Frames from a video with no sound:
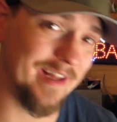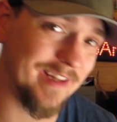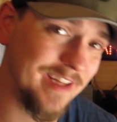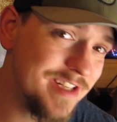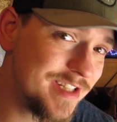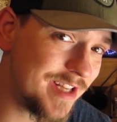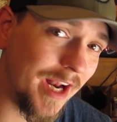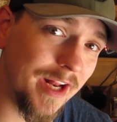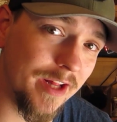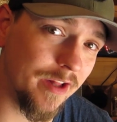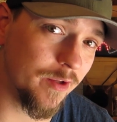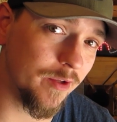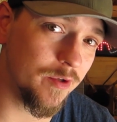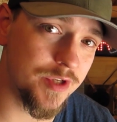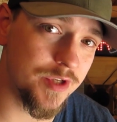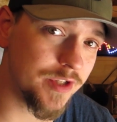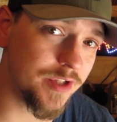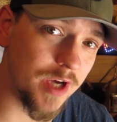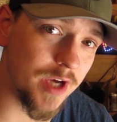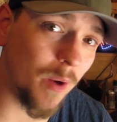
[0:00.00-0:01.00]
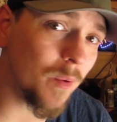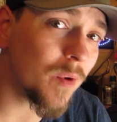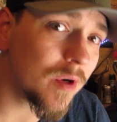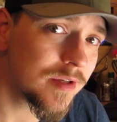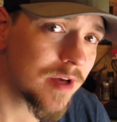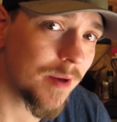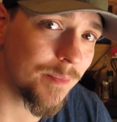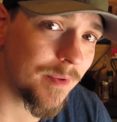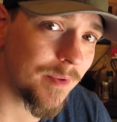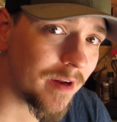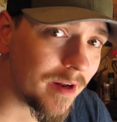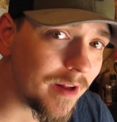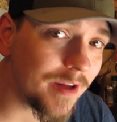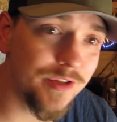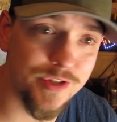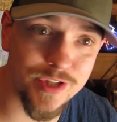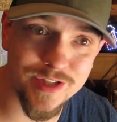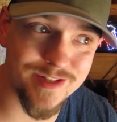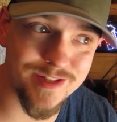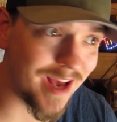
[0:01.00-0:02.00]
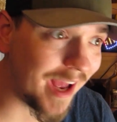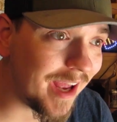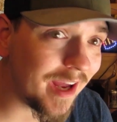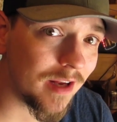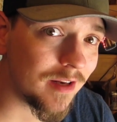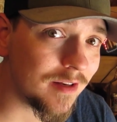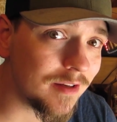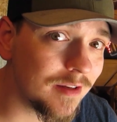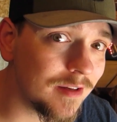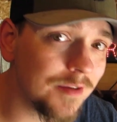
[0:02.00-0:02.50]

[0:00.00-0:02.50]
least I didn't lose a toe or something, just saying.